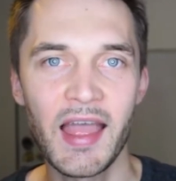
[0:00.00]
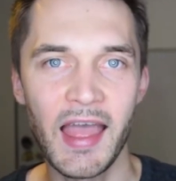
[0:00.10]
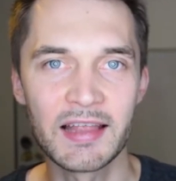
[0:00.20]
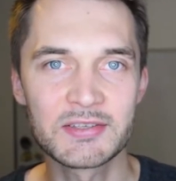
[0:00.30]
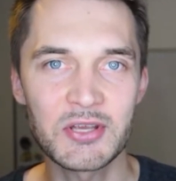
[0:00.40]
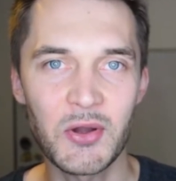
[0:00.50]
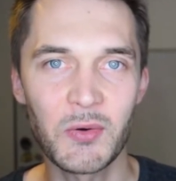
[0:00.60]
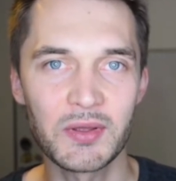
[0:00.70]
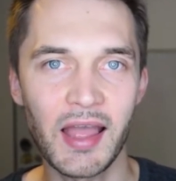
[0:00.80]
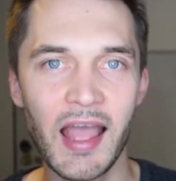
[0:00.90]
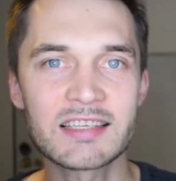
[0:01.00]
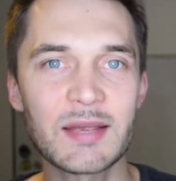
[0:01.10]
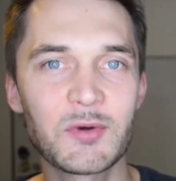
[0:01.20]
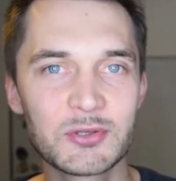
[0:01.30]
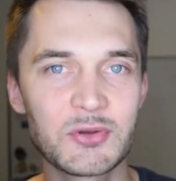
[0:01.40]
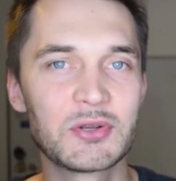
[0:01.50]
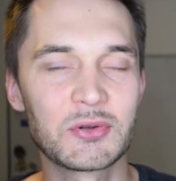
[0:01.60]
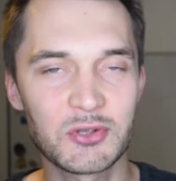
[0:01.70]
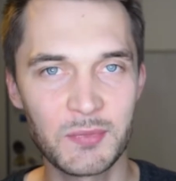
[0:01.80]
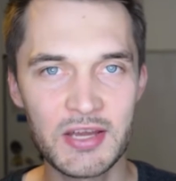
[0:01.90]
And so, as I'm also an
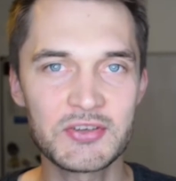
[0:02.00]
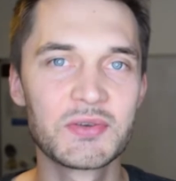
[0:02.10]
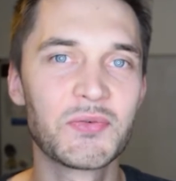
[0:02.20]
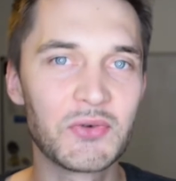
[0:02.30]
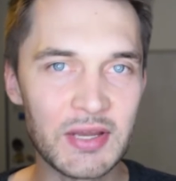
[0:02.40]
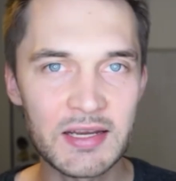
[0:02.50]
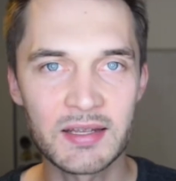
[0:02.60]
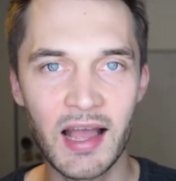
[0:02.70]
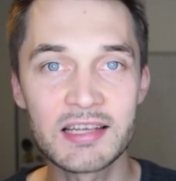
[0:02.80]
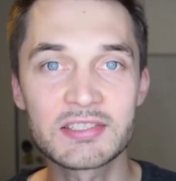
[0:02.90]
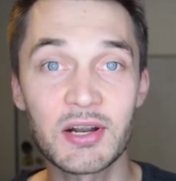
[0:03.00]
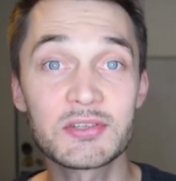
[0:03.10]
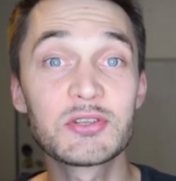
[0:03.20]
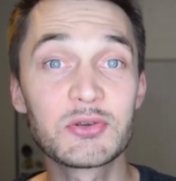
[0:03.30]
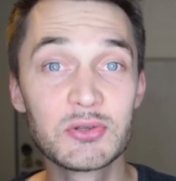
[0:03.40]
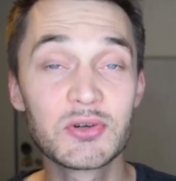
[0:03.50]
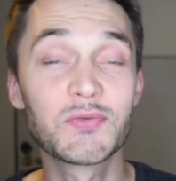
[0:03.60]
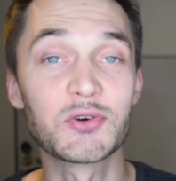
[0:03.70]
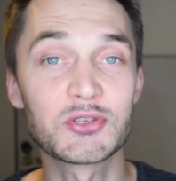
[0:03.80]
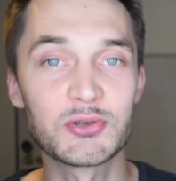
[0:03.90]
automation freak, I started to look
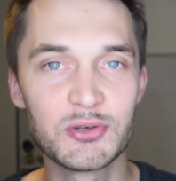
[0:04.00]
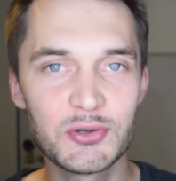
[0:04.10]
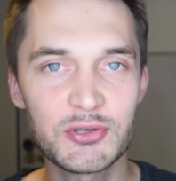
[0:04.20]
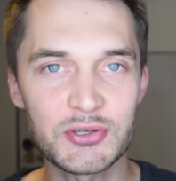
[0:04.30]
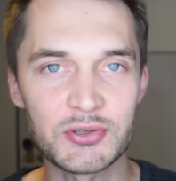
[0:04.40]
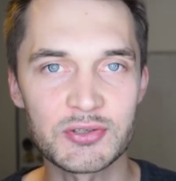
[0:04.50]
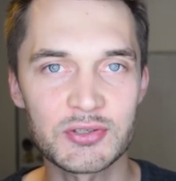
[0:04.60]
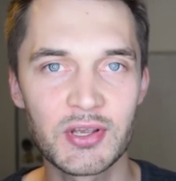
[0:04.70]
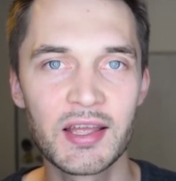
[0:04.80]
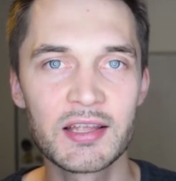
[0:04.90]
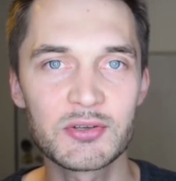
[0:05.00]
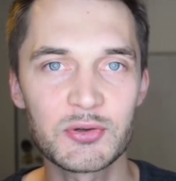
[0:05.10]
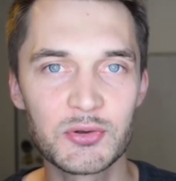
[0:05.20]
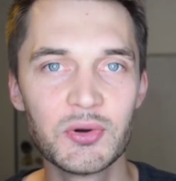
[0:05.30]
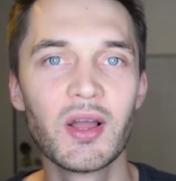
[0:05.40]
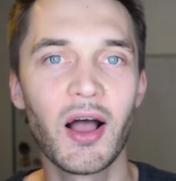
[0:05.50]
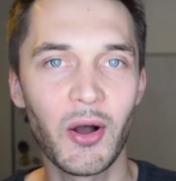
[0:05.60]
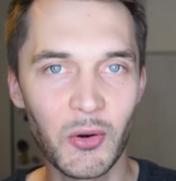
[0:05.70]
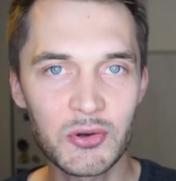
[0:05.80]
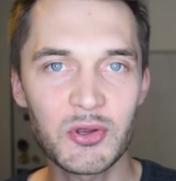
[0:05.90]
for solutions to
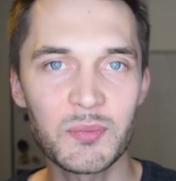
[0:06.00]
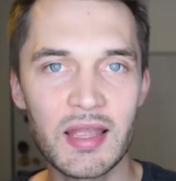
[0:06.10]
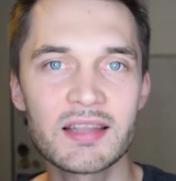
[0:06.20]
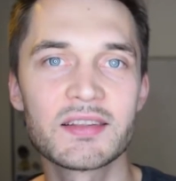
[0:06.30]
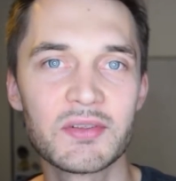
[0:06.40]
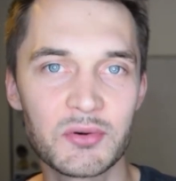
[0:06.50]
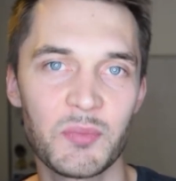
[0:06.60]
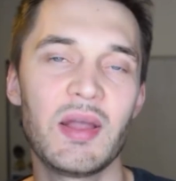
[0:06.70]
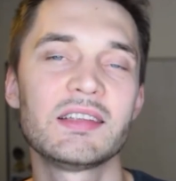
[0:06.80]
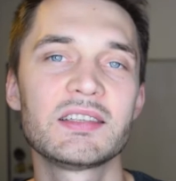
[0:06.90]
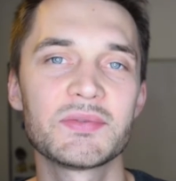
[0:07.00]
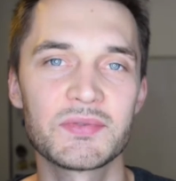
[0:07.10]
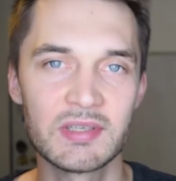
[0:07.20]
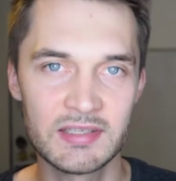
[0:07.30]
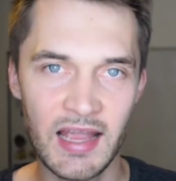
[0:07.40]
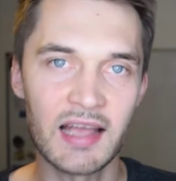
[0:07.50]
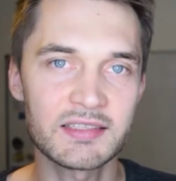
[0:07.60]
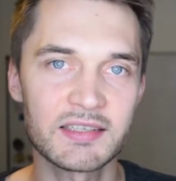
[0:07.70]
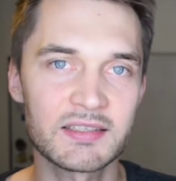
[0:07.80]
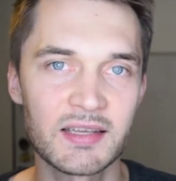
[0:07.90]
automate the repetitive
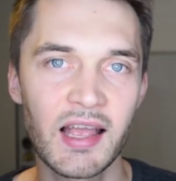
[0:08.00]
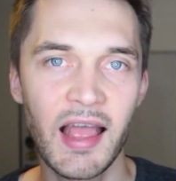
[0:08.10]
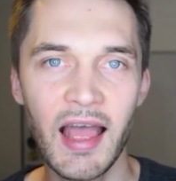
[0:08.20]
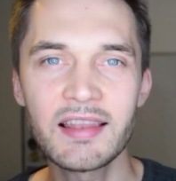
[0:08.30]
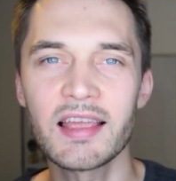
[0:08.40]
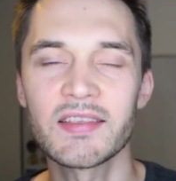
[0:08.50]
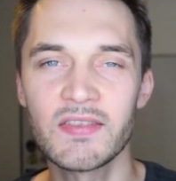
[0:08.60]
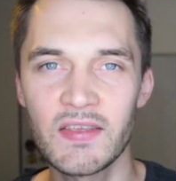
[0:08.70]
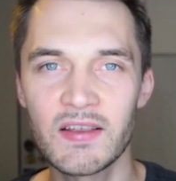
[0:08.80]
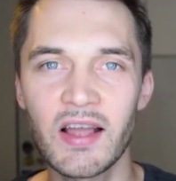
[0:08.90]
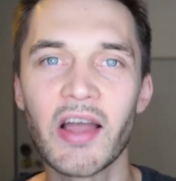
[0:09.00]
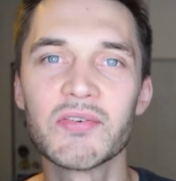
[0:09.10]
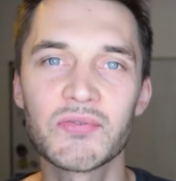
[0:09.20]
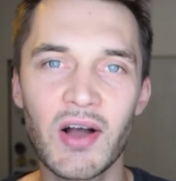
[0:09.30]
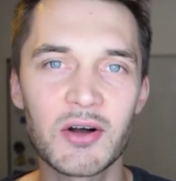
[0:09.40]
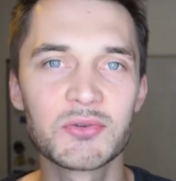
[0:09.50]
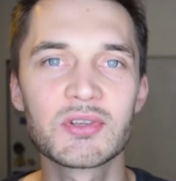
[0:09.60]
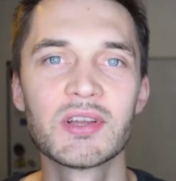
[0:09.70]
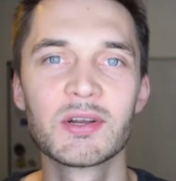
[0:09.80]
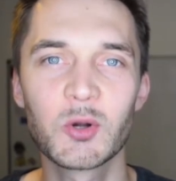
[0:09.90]
tasks, and I think I found
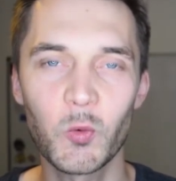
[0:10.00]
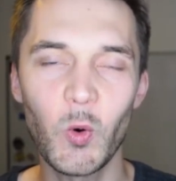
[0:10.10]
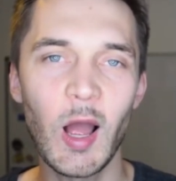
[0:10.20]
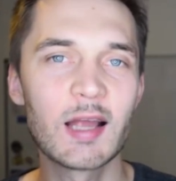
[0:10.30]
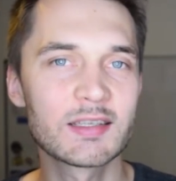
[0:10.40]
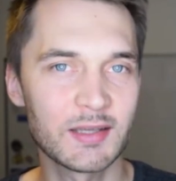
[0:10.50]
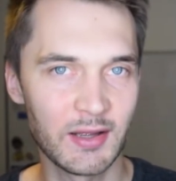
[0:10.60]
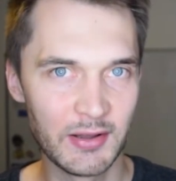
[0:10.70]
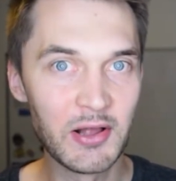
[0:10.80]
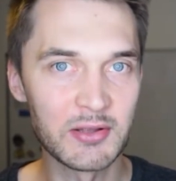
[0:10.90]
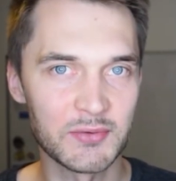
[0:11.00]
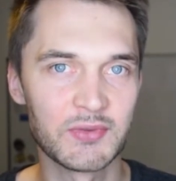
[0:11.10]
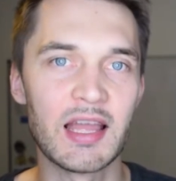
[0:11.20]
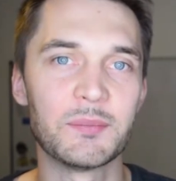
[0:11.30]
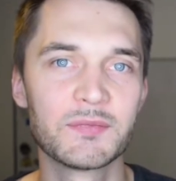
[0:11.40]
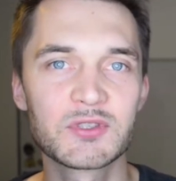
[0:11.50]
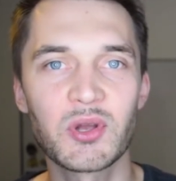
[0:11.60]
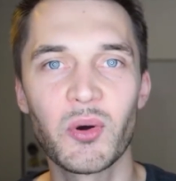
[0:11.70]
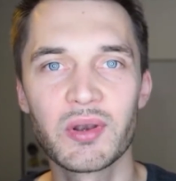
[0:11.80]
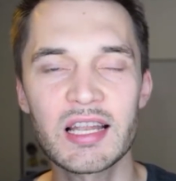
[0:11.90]
quite a lot of them.
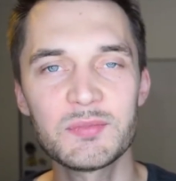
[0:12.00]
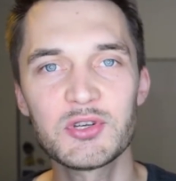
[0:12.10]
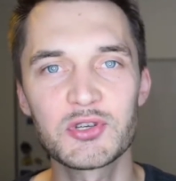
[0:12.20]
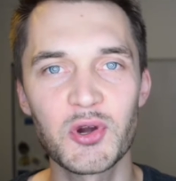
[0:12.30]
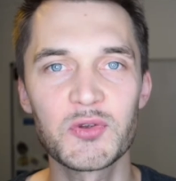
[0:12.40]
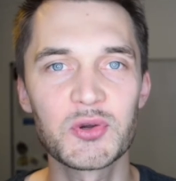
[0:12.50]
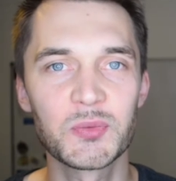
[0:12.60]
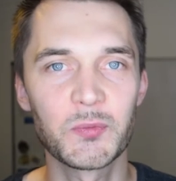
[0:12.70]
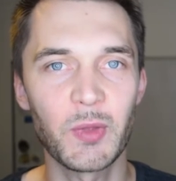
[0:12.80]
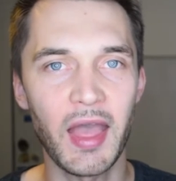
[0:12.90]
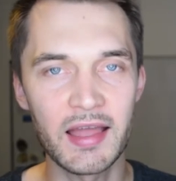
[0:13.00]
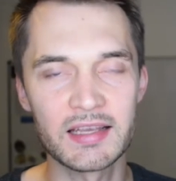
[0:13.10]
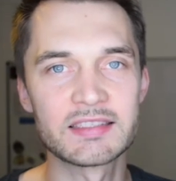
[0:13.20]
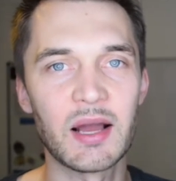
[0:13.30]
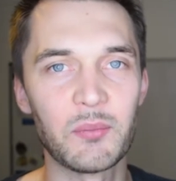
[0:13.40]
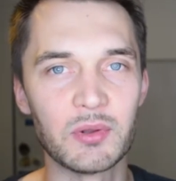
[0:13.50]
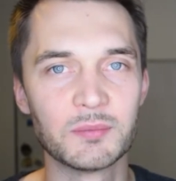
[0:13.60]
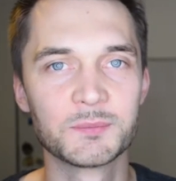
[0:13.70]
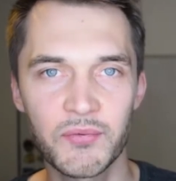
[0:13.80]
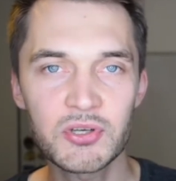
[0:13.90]
So let me show you an example.
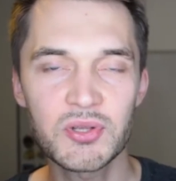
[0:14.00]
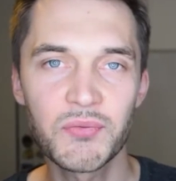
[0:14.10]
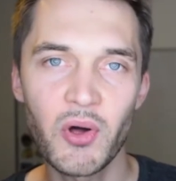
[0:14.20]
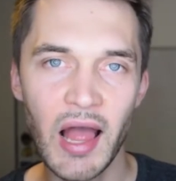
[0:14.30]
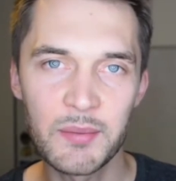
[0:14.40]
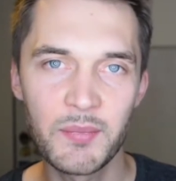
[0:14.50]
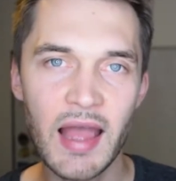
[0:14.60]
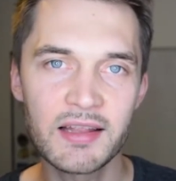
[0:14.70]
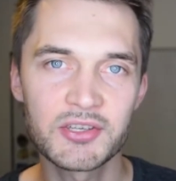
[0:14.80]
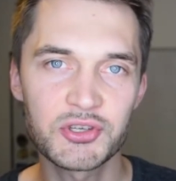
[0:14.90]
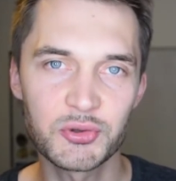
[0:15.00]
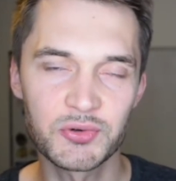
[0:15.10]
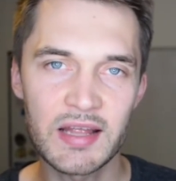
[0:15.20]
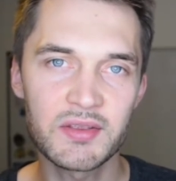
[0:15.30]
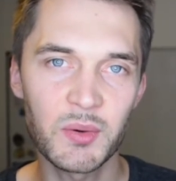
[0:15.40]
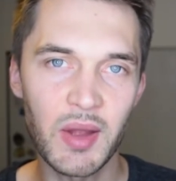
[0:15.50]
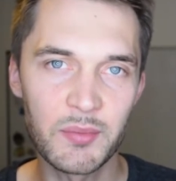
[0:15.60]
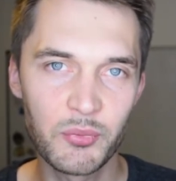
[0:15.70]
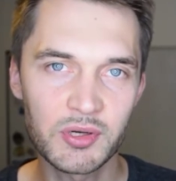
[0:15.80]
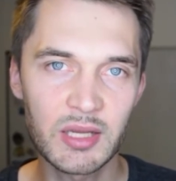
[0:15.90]
First of all, I managed to render my
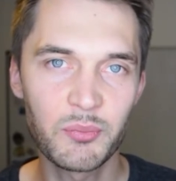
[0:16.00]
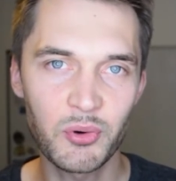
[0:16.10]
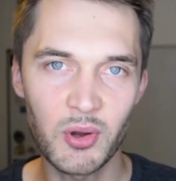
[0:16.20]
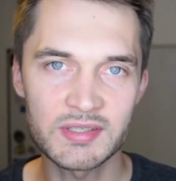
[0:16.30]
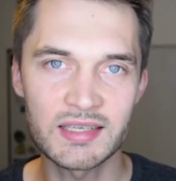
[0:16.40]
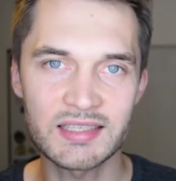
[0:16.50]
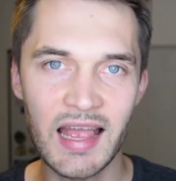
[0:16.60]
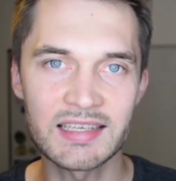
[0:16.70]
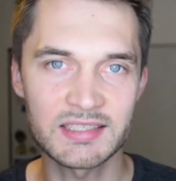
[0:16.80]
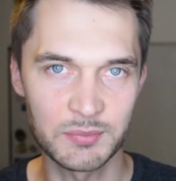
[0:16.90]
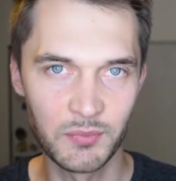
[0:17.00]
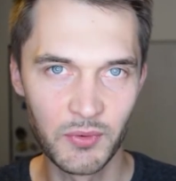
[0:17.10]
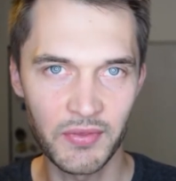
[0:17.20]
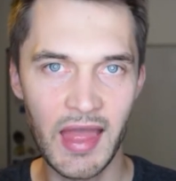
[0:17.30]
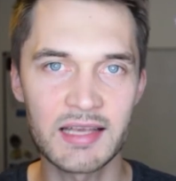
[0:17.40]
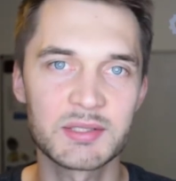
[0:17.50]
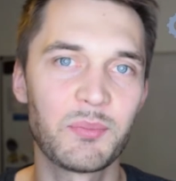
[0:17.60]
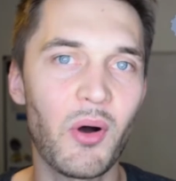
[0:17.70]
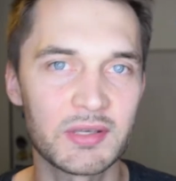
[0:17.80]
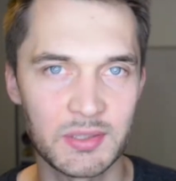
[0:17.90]
booking process as smooth as
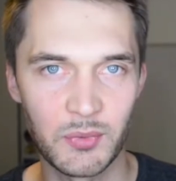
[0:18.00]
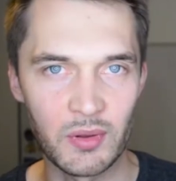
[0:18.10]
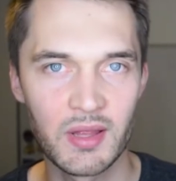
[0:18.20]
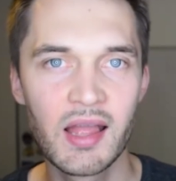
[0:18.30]
possible.